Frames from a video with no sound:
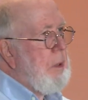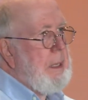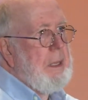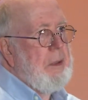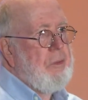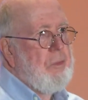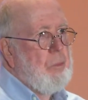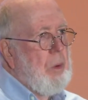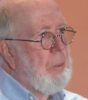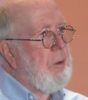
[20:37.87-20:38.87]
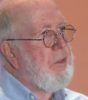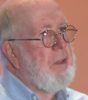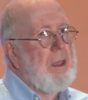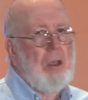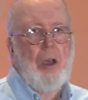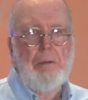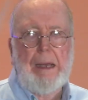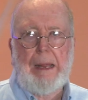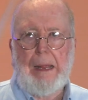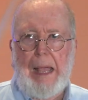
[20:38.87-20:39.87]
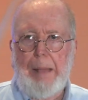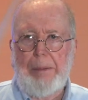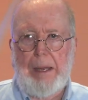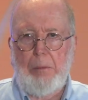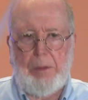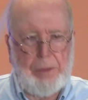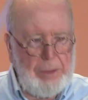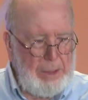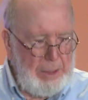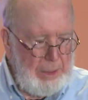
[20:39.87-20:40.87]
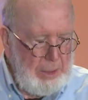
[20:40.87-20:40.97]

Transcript: is what we're seeing already happening with the